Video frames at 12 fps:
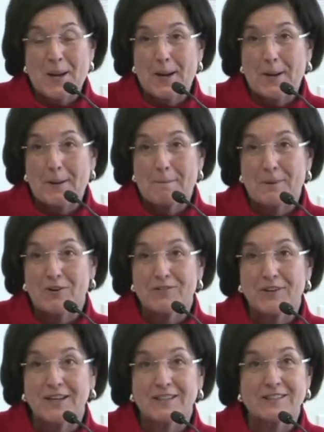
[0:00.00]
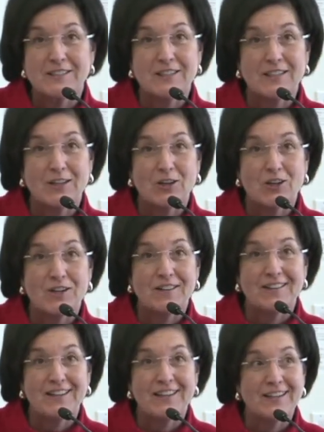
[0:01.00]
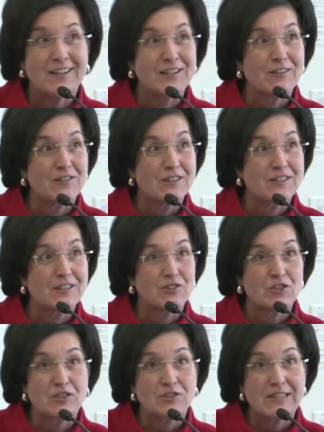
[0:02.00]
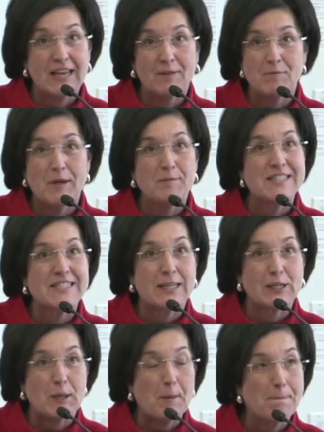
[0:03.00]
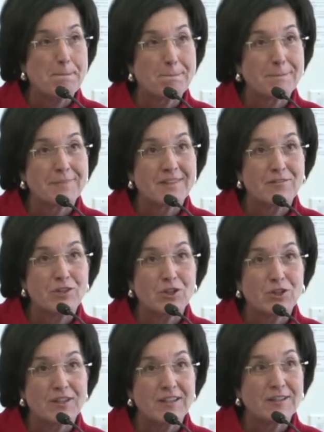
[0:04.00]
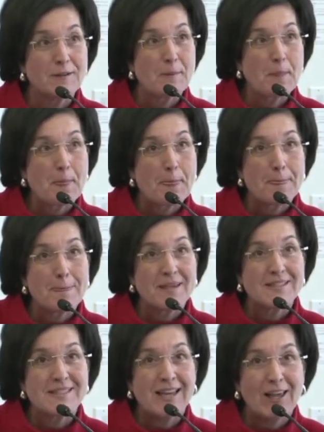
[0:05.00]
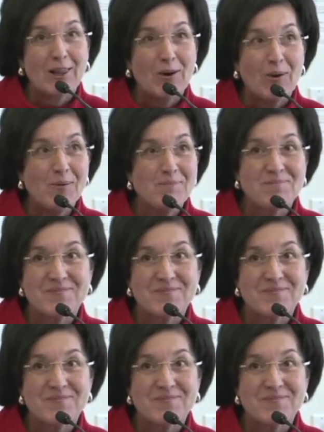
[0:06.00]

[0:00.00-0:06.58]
our faculty on the governance structure. So maybe stand up, if you could. Say hello.